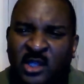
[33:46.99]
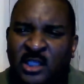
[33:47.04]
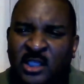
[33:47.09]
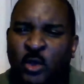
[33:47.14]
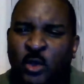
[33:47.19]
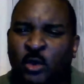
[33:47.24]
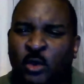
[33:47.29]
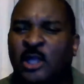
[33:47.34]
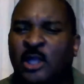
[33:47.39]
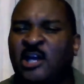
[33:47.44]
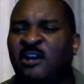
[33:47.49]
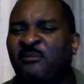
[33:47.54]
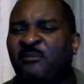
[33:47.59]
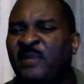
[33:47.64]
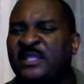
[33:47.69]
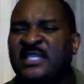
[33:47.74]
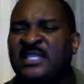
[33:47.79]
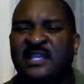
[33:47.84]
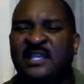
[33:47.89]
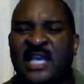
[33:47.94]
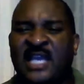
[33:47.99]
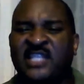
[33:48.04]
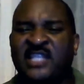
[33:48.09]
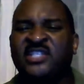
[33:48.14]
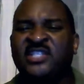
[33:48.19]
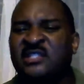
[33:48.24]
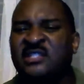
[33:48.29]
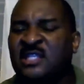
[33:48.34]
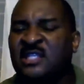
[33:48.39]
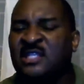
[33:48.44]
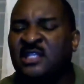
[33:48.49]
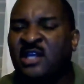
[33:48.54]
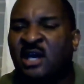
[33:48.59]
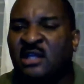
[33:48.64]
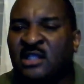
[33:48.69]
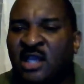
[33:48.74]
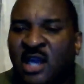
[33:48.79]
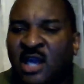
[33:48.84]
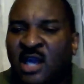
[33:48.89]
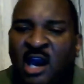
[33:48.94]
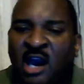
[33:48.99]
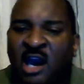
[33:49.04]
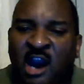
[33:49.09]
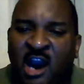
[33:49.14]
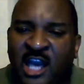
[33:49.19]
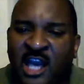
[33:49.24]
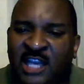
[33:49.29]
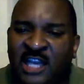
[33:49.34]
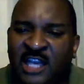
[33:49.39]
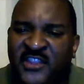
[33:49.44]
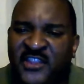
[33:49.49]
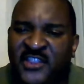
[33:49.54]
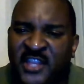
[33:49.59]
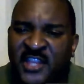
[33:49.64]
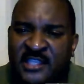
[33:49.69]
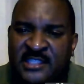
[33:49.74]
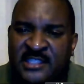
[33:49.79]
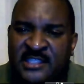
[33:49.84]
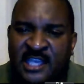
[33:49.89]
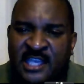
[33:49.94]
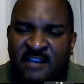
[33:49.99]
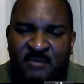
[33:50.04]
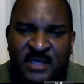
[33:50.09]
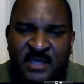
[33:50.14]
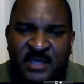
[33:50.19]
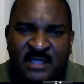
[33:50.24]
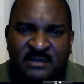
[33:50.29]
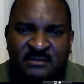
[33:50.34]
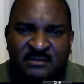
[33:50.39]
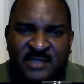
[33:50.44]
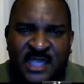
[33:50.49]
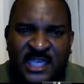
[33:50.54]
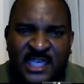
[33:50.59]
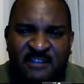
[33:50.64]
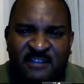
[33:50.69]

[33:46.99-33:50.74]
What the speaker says: local government elections, and all of the things that have been